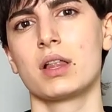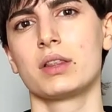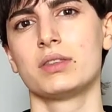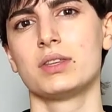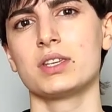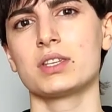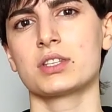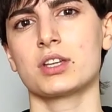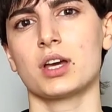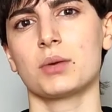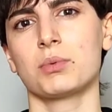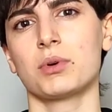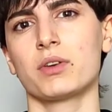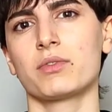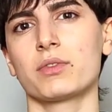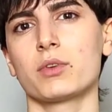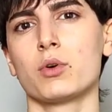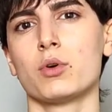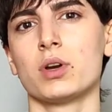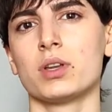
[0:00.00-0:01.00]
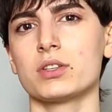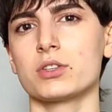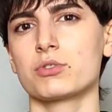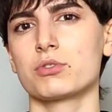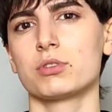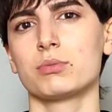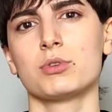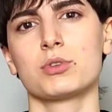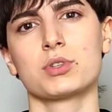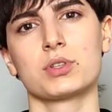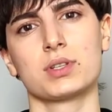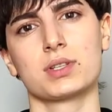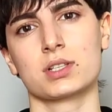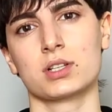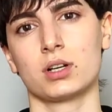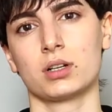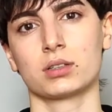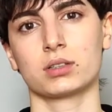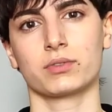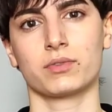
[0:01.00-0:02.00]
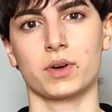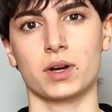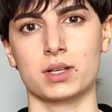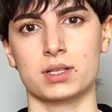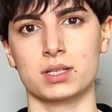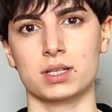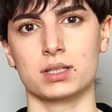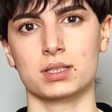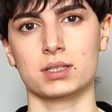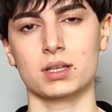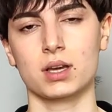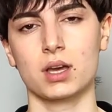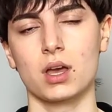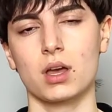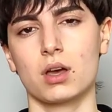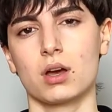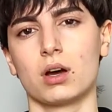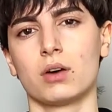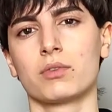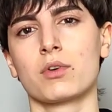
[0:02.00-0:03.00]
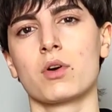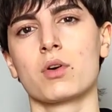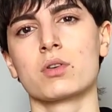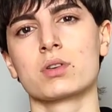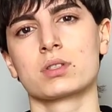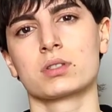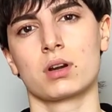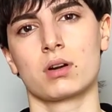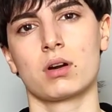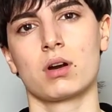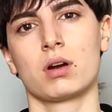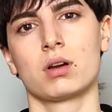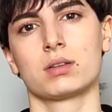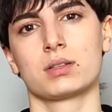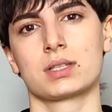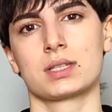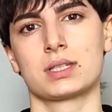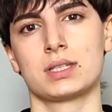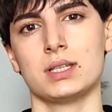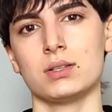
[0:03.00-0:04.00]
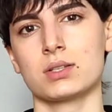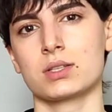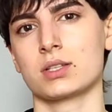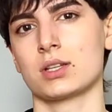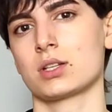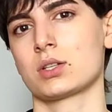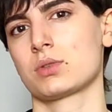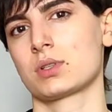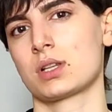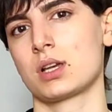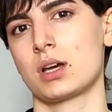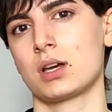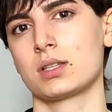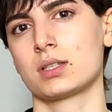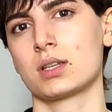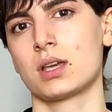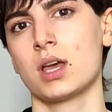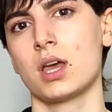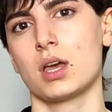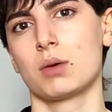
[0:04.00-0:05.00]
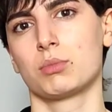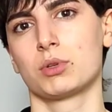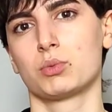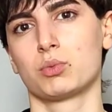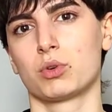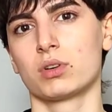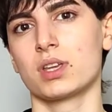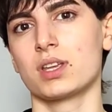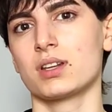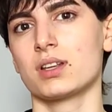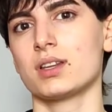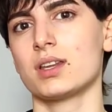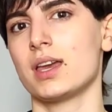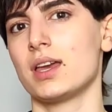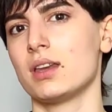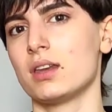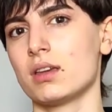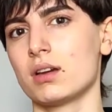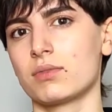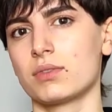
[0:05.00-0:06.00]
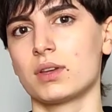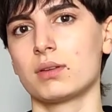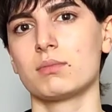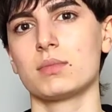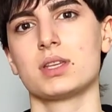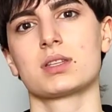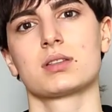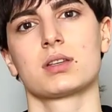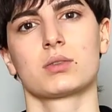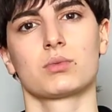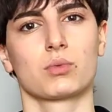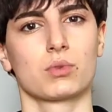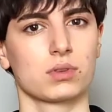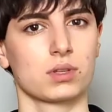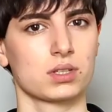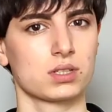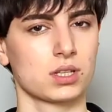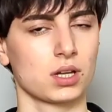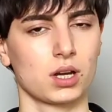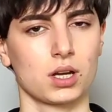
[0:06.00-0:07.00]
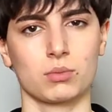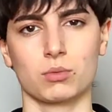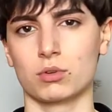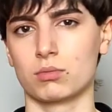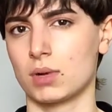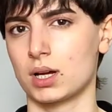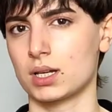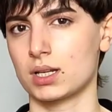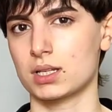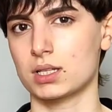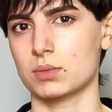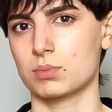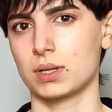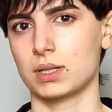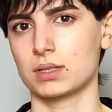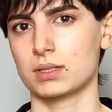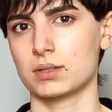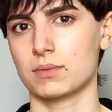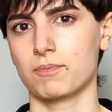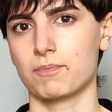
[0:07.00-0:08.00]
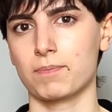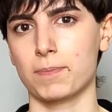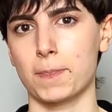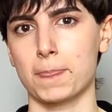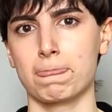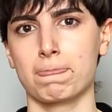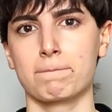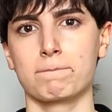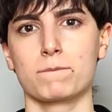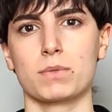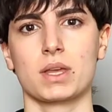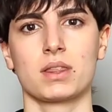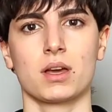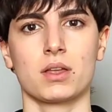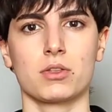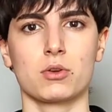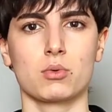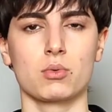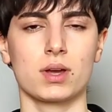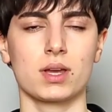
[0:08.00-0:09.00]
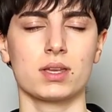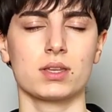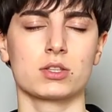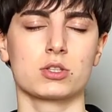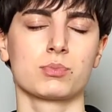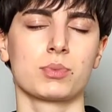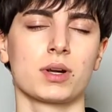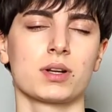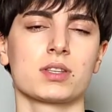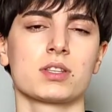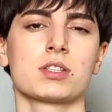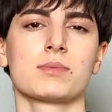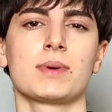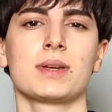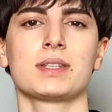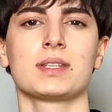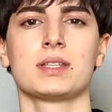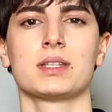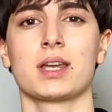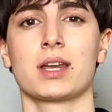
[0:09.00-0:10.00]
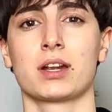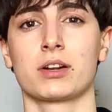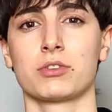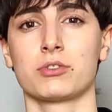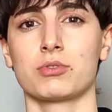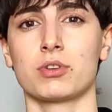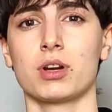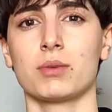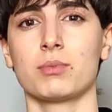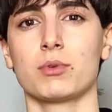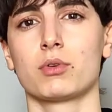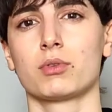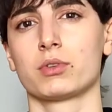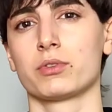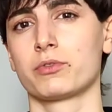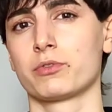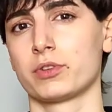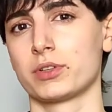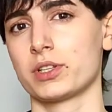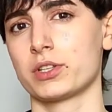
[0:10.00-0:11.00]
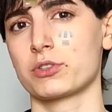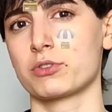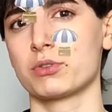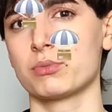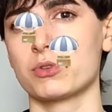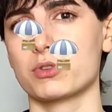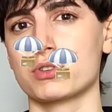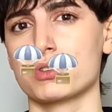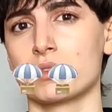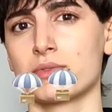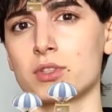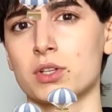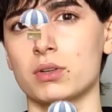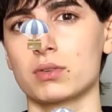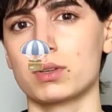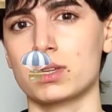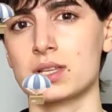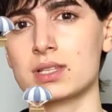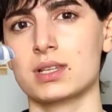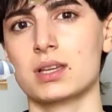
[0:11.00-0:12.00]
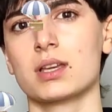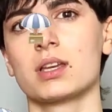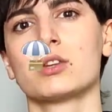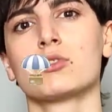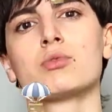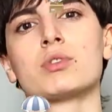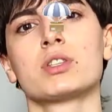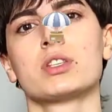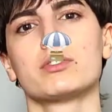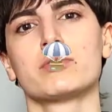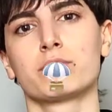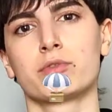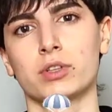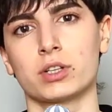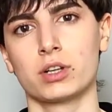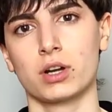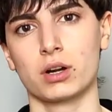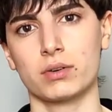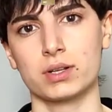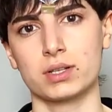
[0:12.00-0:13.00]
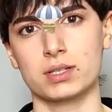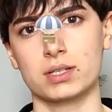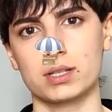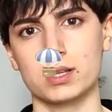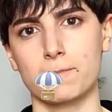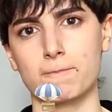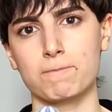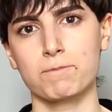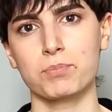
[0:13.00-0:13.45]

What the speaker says: This type of coin distribution is called a faucet. Of course, there are still such sites, but working on any of them is not worth the time or money spent. Another way is to participate in airdrop or the free distribution of tokens and receive free currency.